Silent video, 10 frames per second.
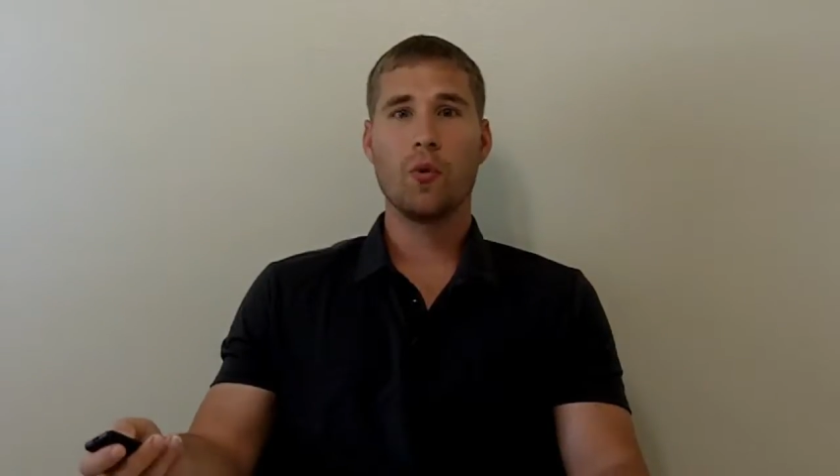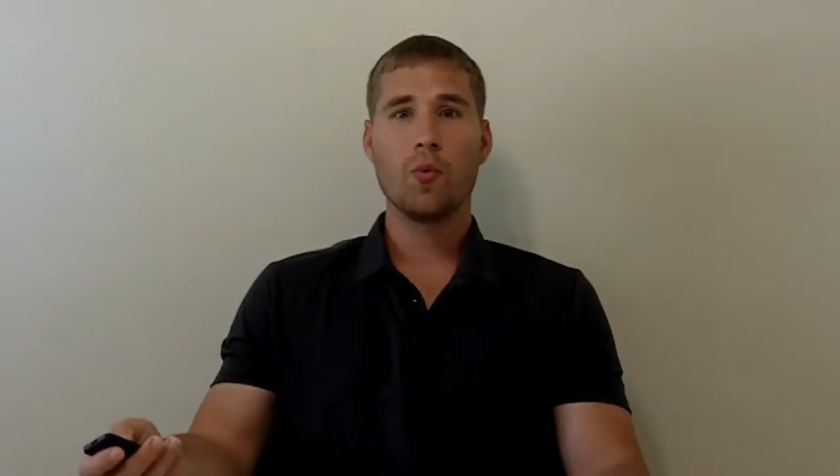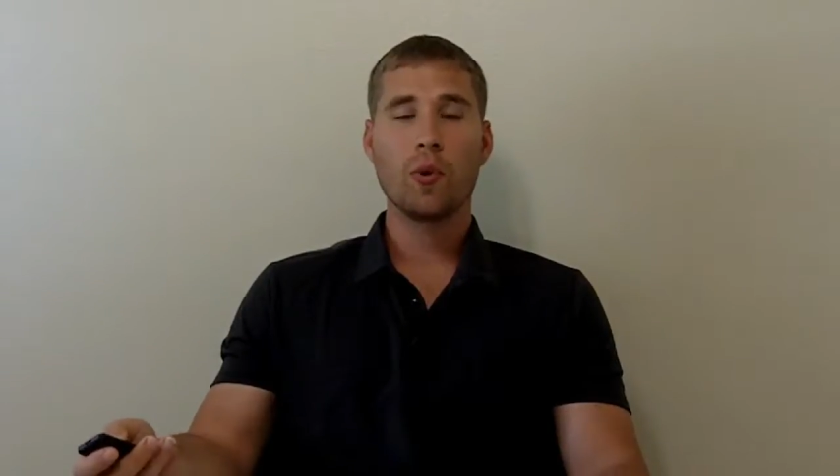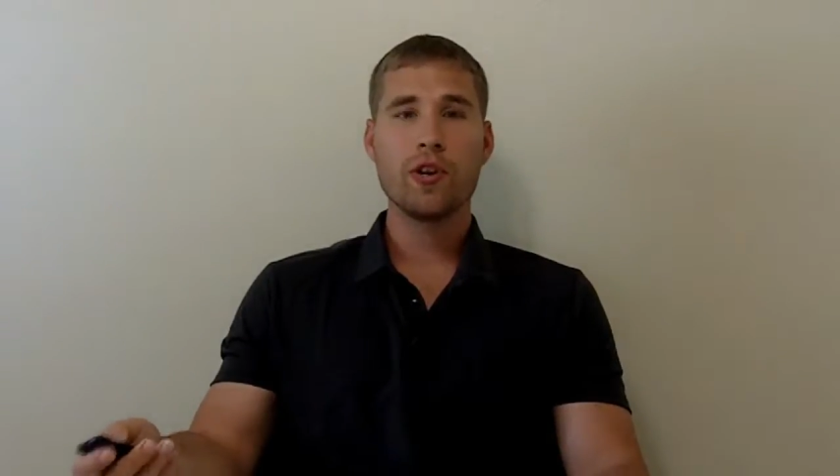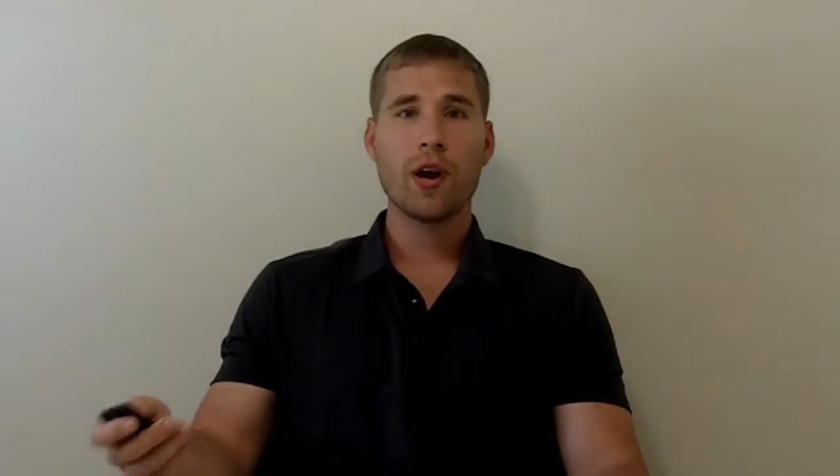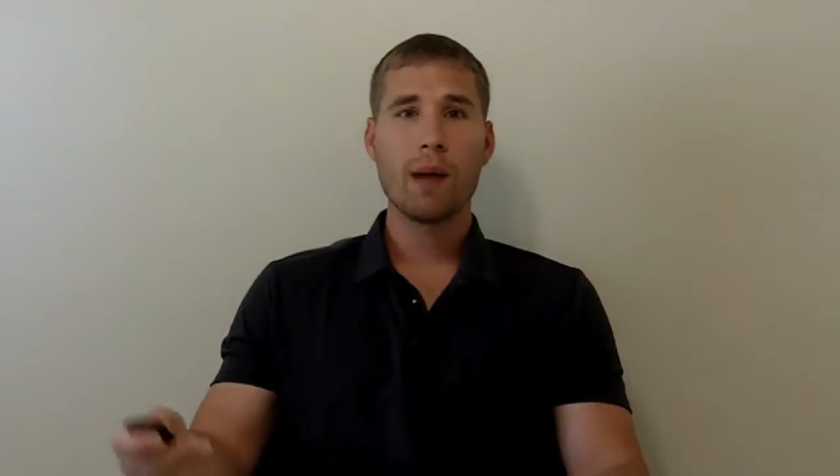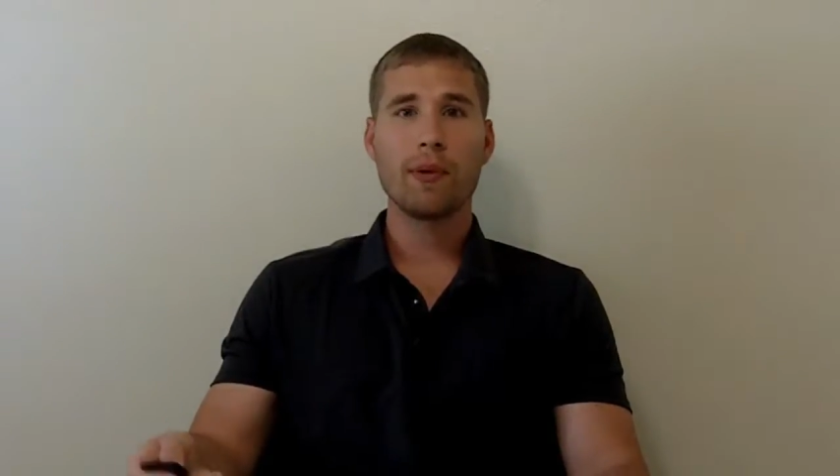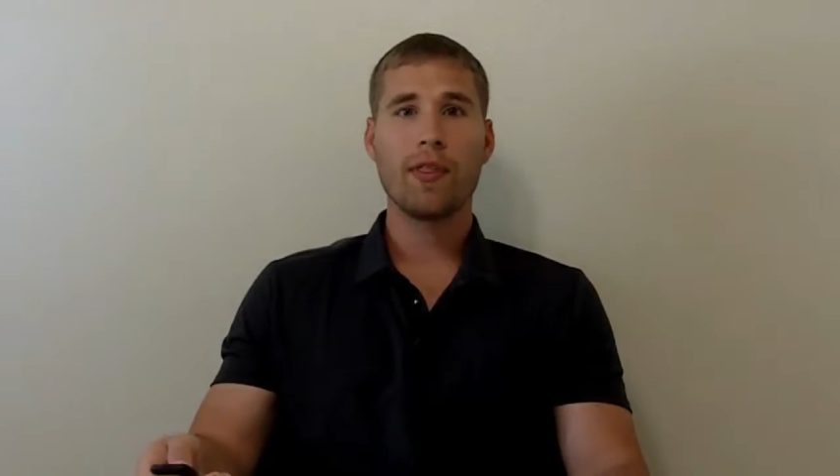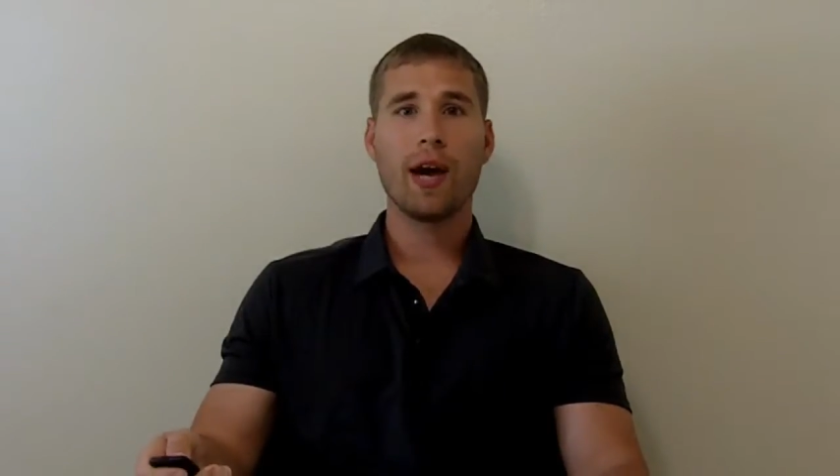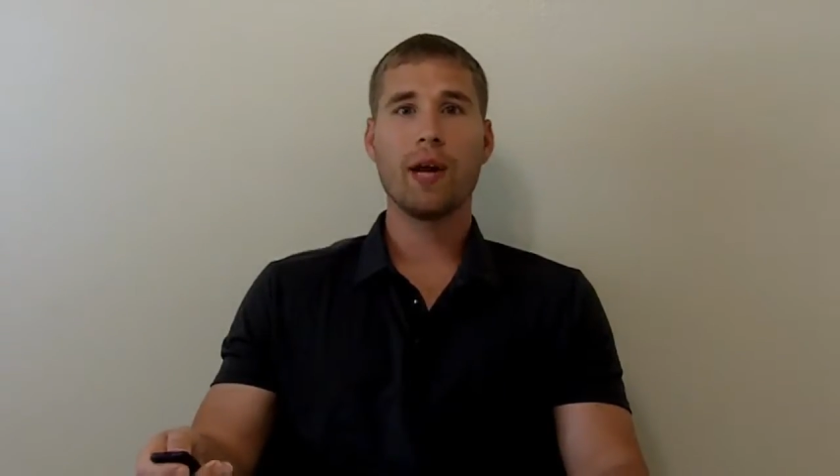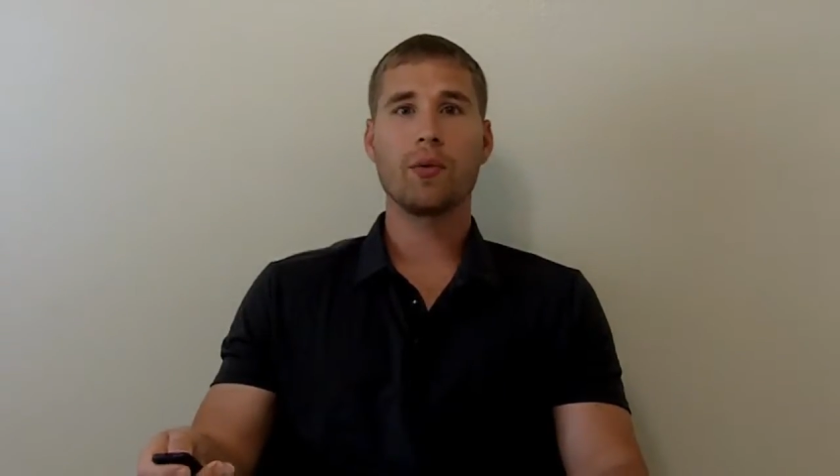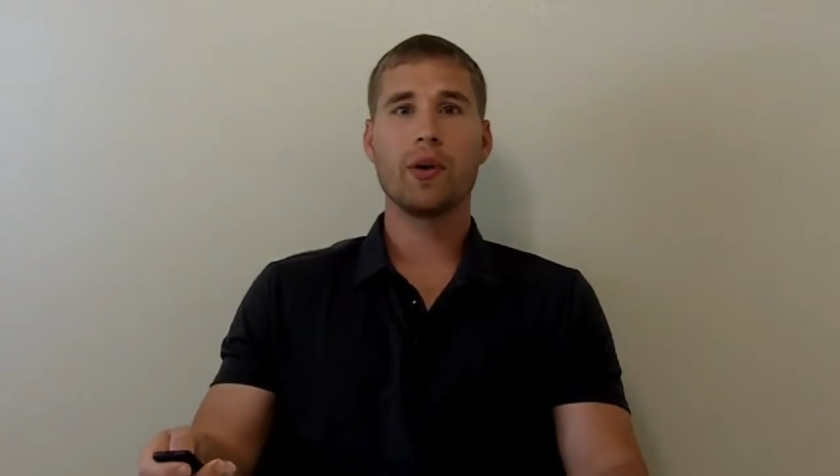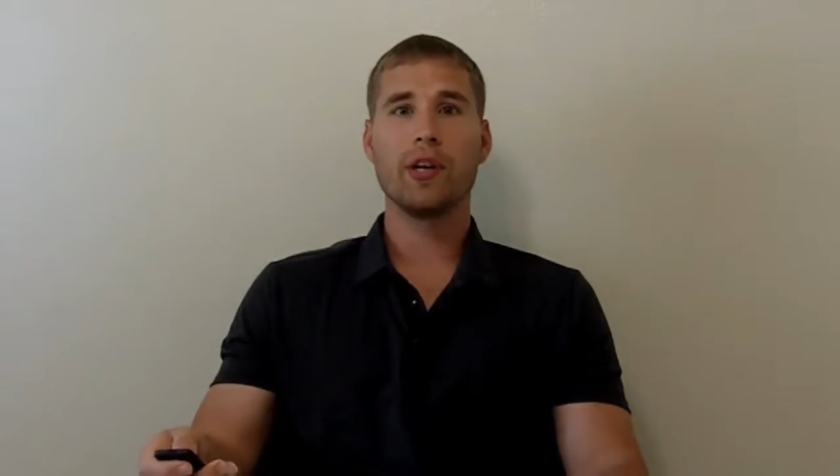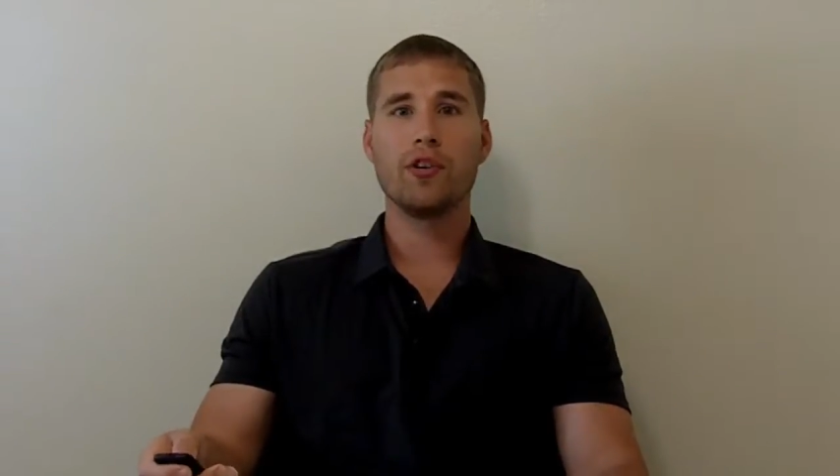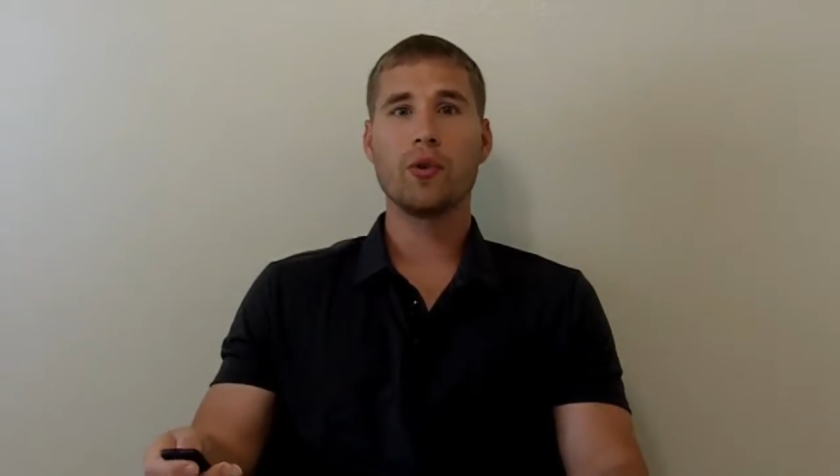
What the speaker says: When you're hypothyroid,